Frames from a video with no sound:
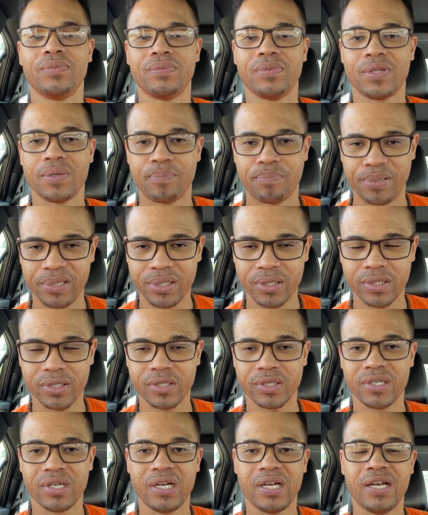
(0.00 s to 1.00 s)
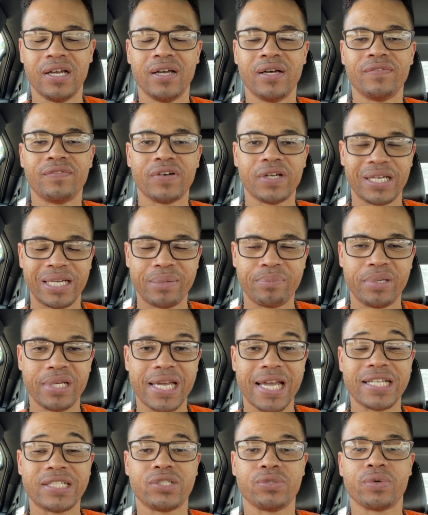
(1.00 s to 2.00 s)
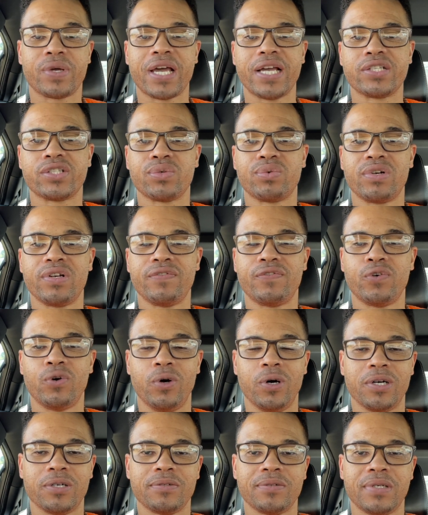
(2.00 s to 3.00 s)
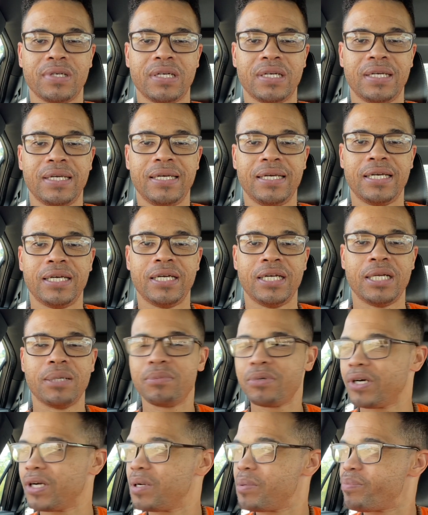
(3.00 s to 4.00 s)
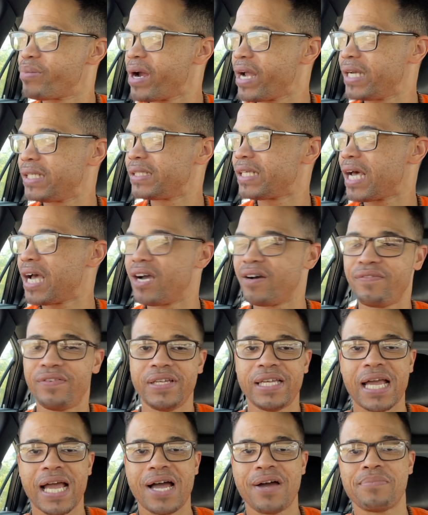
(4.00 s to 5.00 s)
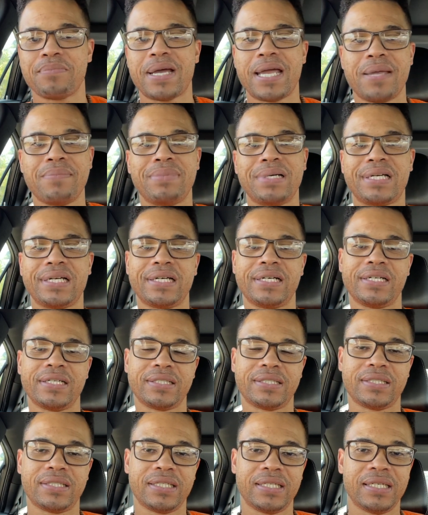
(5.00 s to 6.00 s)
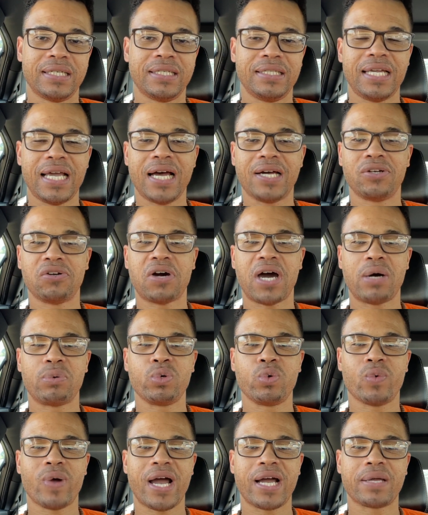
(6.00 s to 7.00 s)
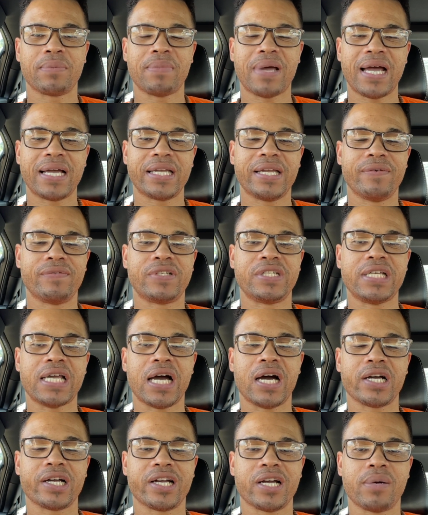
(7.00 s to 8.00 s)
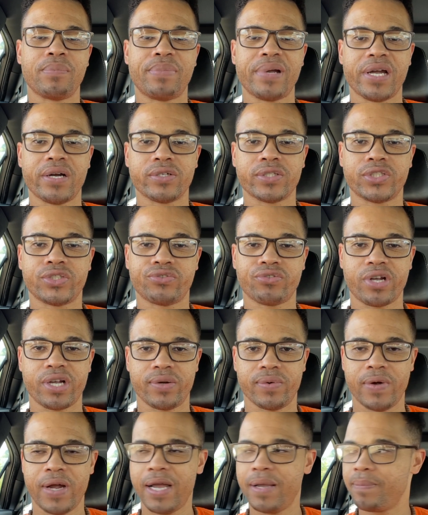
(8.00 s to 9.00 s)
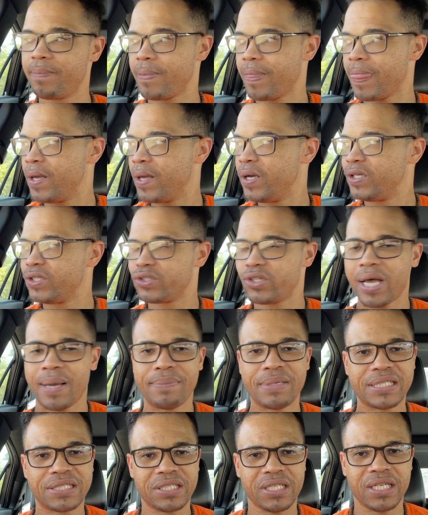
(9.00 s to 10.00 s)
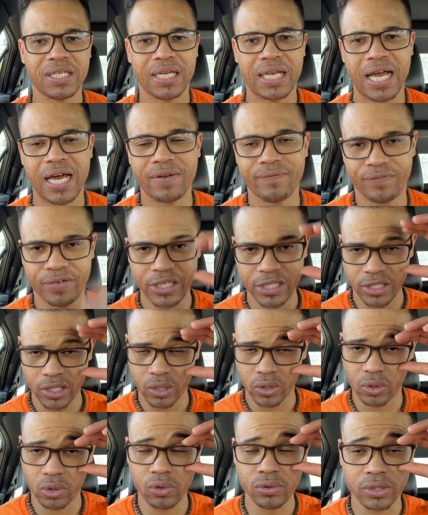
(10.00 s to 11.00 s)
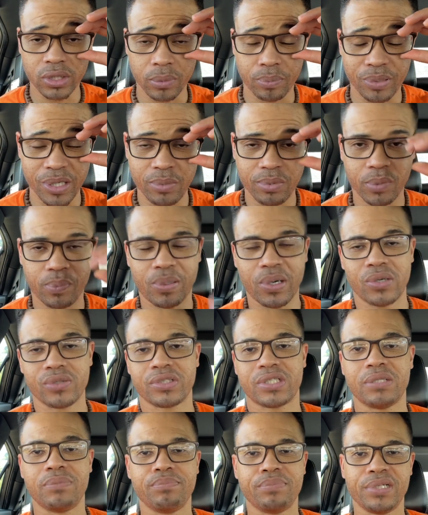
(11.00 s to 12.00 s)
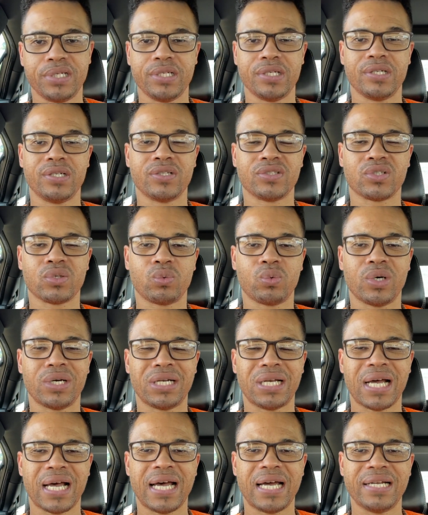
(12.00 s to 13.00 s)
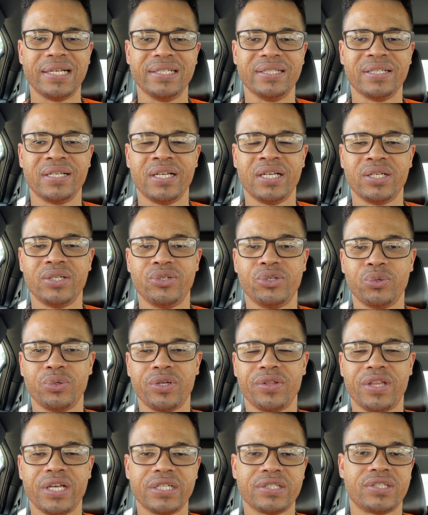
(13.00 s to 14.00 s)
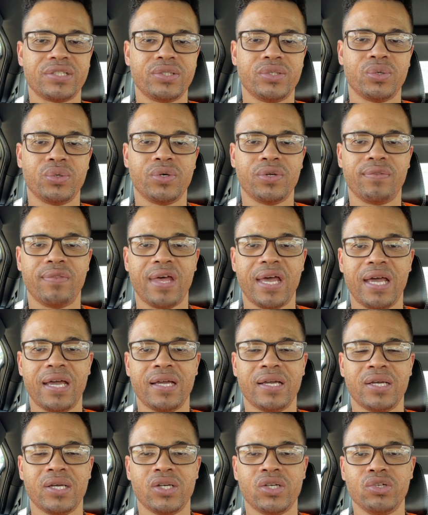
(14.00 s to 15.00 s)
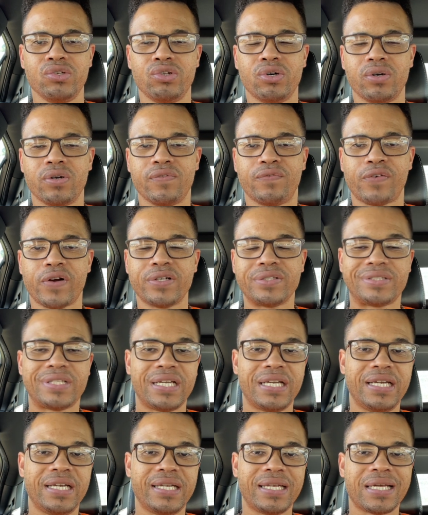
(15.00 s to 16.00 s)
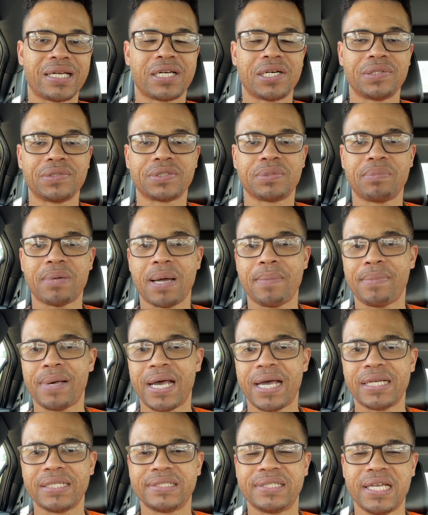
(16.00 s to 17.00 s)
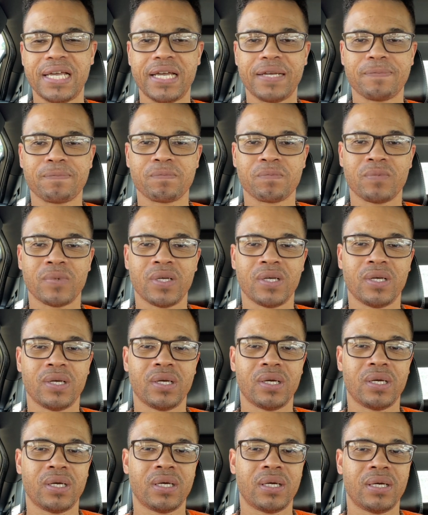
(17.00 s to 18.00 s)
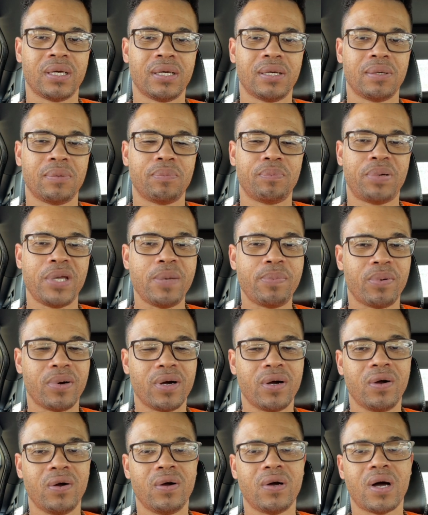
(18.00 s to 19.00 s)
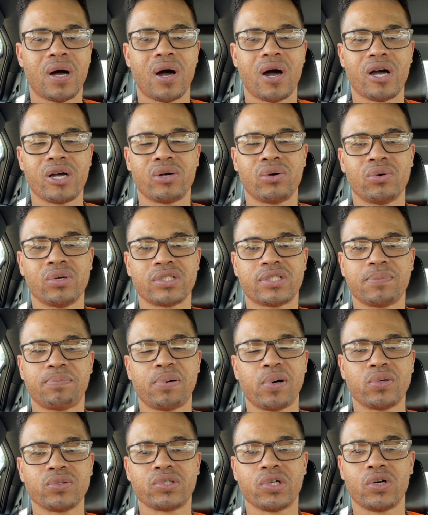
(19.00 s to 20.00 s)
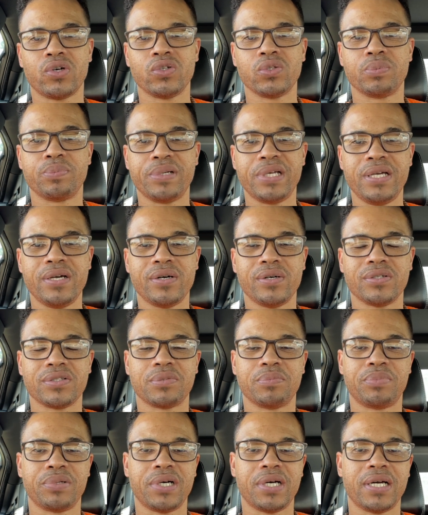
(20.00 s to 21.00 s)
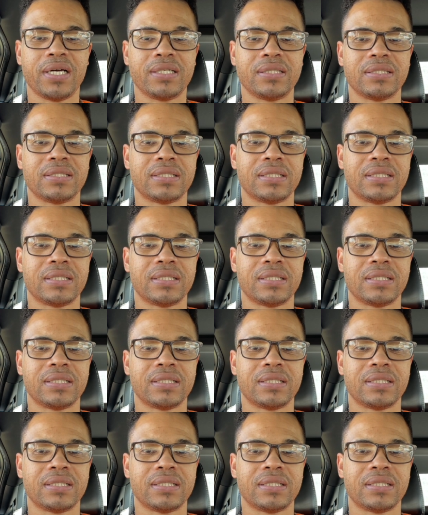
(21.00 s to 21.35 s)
the builder for NBA 2K24. And I'm going to break it down for y'all, man, because y'all know how we rock it, man. I give it to y'all gun barrel straight, right? So I've been seeing a lot of videos of people posting builds or whatnot and doing this and doing that. You know, the first thing that comes to my mind is that people are going to post those builds, but